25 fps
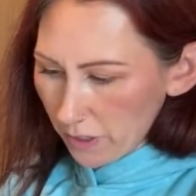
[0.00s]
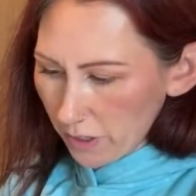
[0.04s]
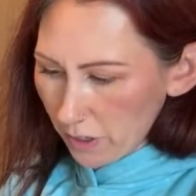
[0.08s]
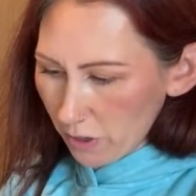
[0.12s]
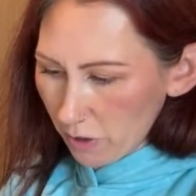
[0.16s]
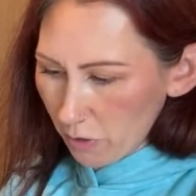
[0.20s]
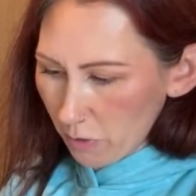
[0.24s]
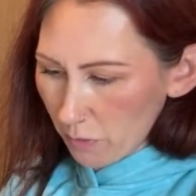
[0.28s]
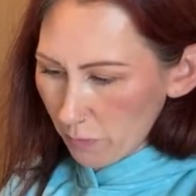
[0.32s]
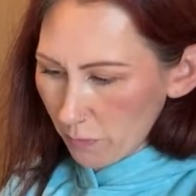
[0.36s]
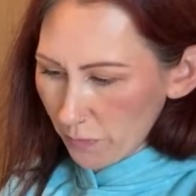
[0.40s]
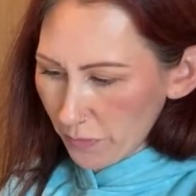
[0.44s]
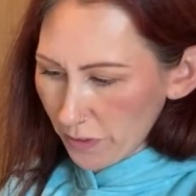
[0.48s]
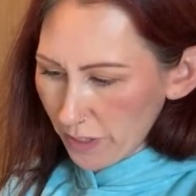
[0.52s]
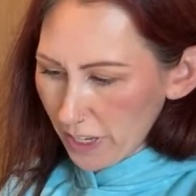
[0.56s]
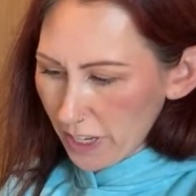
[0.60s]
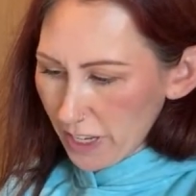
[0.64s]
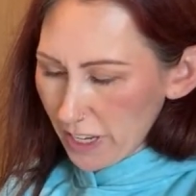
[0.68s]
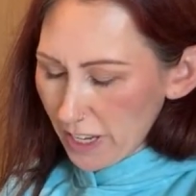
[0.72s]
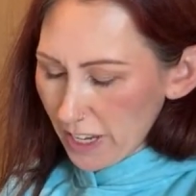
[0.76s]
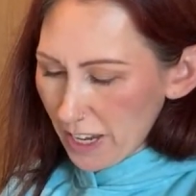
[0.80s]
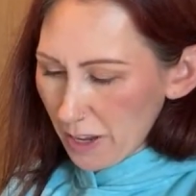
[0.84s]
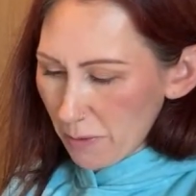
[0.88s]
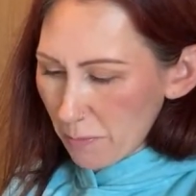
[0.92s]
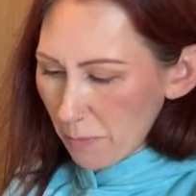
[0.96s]
Oh,
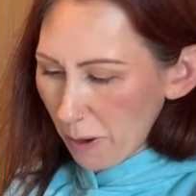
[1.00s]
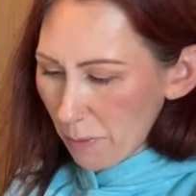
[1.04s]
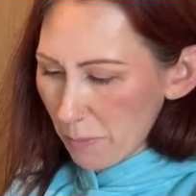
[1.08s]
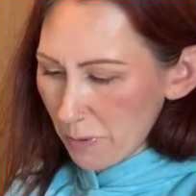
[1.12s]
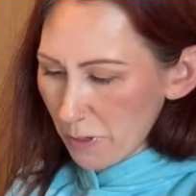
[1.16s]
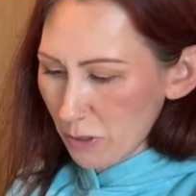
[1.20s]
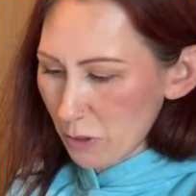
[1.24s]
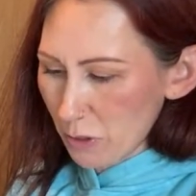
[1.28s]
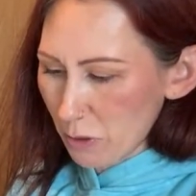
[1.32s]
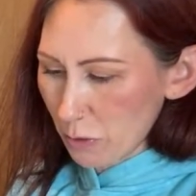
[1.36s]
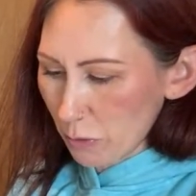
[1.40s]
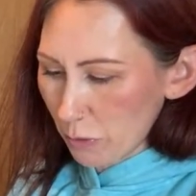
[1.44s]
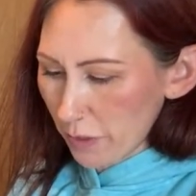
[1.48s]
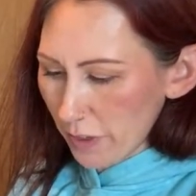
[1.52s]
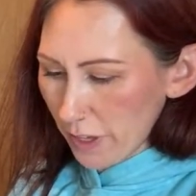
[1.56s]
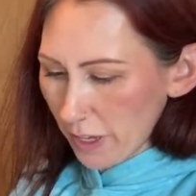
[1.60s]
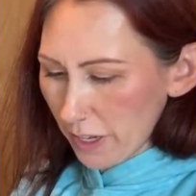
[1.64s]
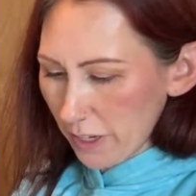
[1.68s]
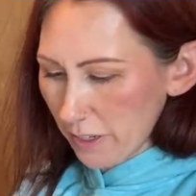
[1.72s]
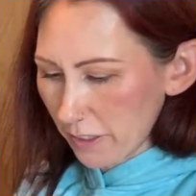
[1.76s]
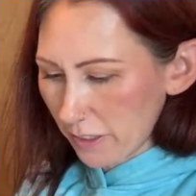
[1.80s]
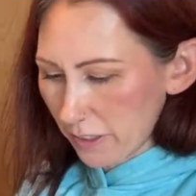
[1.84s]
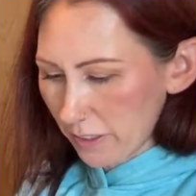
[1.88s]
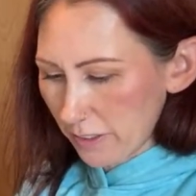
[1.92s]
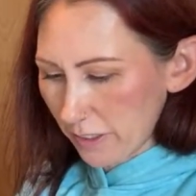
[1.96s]
it might be too thin
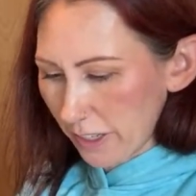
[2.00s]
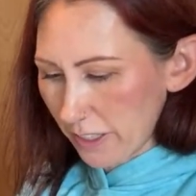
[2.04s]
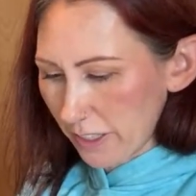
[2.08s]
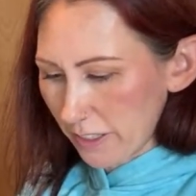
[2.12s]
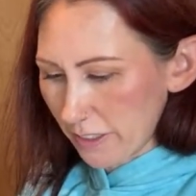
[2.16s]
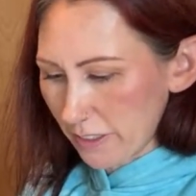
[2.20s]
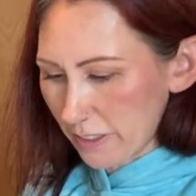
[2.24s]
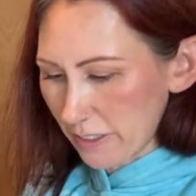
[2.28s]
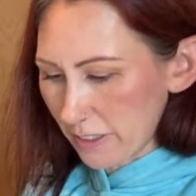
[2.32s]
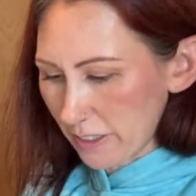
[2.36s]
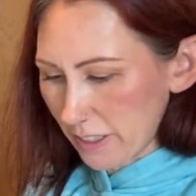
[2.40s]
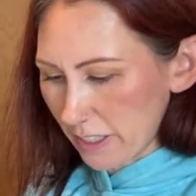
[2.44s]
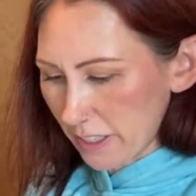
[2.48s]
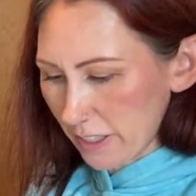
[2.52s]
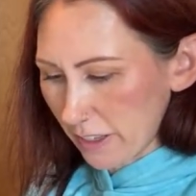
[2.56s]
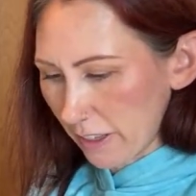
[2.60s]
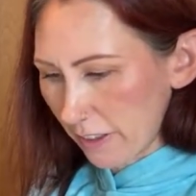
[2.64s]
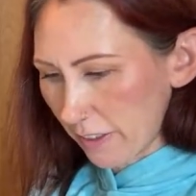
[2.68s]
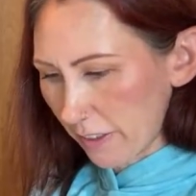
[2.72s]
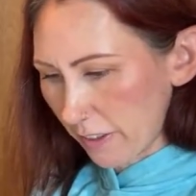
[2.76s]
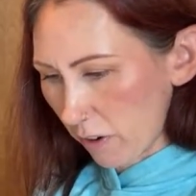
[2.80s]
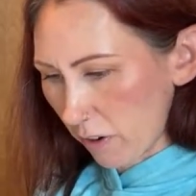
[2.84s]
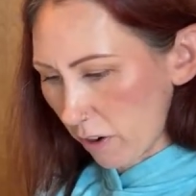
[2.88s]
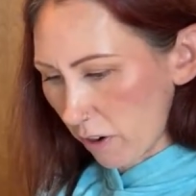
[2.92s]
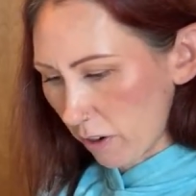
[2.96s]
because I can see that
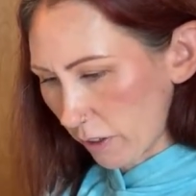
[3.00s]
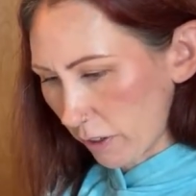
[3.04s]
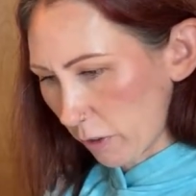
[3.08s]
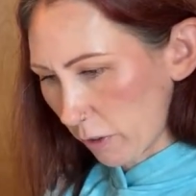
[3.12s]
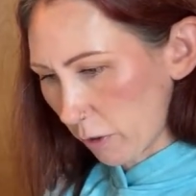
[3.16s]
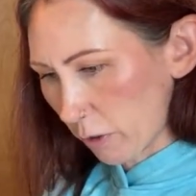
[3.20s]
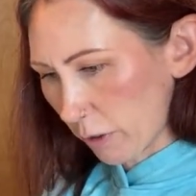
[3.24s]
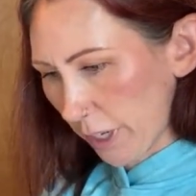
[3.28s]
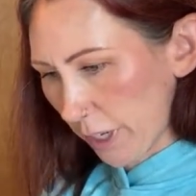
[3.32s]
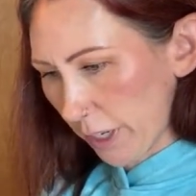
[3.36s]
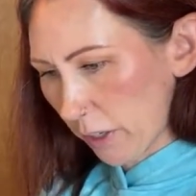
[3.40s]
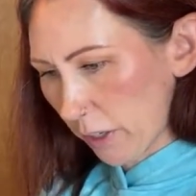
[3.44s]
there are little like